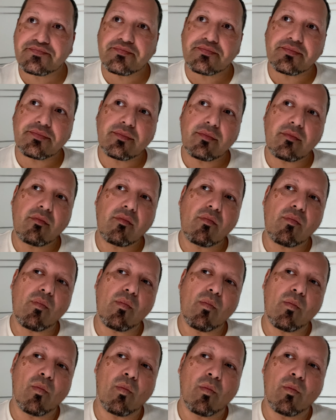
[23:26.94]

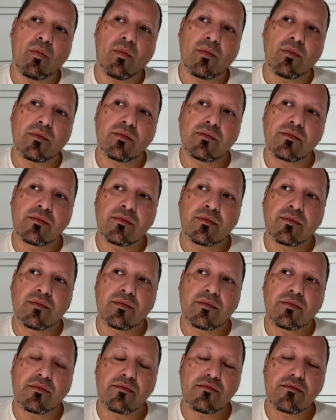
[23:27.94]

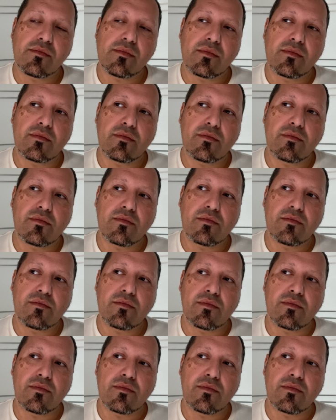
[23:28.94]
Nothing is said.